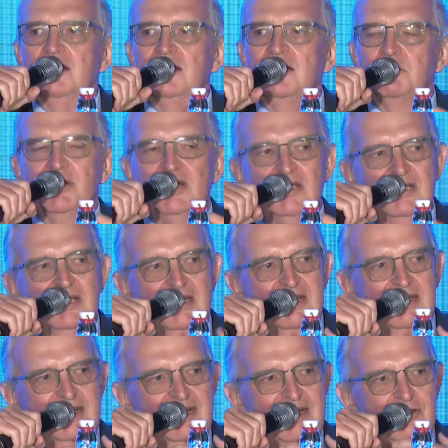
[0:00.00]
but
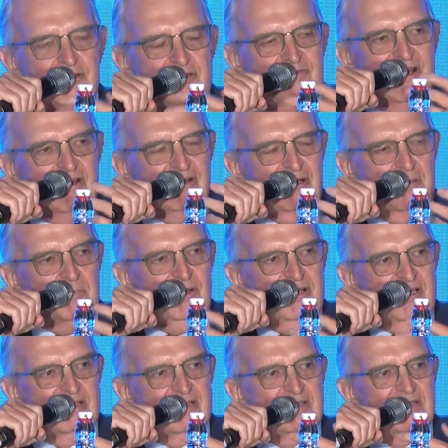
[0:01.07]
each of our
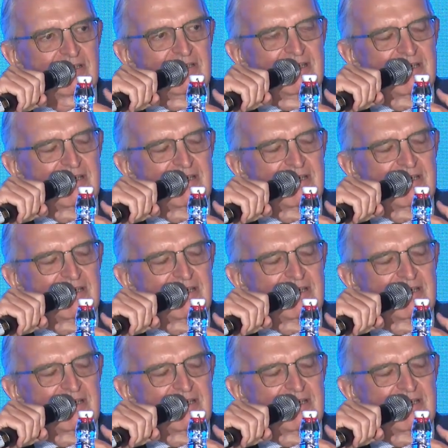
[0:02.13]
companies is